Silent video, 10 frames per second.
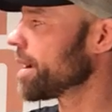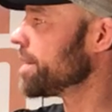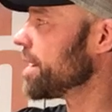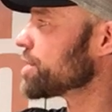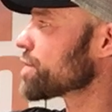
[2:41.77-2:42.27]

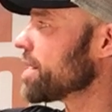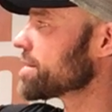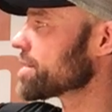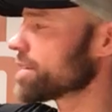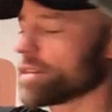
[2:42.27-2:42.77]
and then
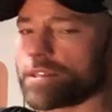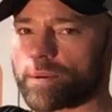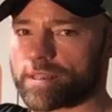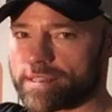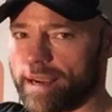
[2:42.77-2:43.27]
transitioning
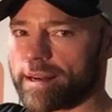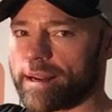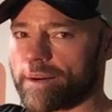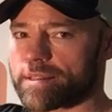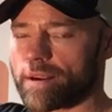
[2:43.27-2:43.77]
to a
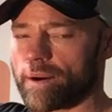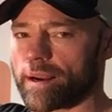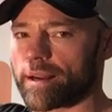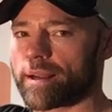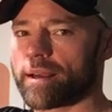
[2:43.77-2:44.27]
secondary
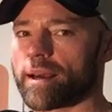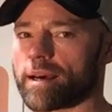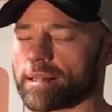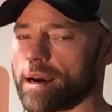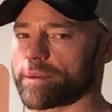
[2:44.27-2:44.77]
target,
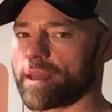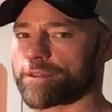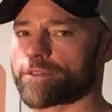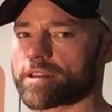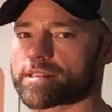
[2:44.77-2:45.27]
allowing
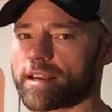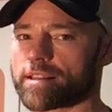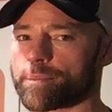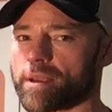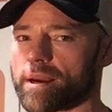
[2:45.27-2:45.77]
that front
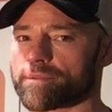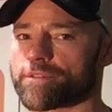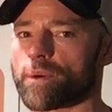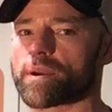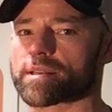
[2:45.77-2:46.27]
sight to become
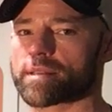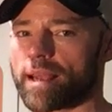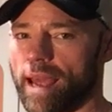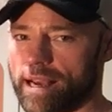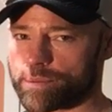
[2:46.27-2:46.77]
focused
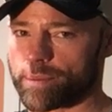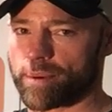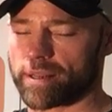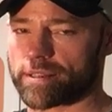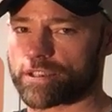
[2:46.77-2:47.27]
as we
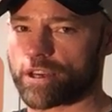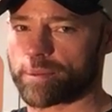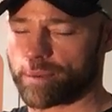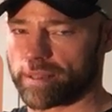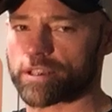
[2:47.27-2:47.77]
break
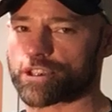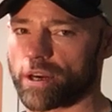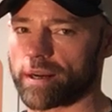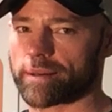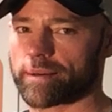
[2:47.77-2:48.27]
the
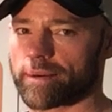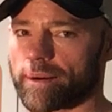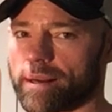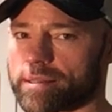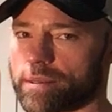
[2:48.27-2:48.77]
shot. All
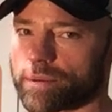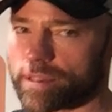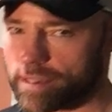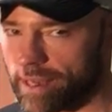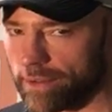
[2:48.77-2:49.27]
right, so
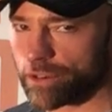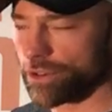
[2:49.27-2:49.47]
this is how the